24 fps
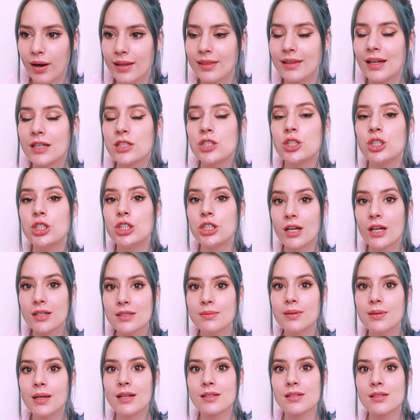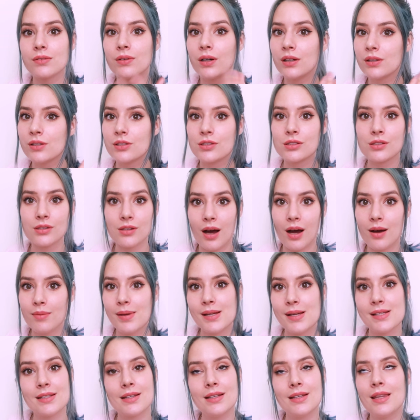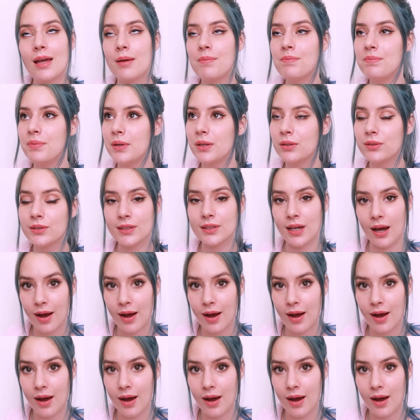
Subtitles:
and that's just because of all the snot basically that builds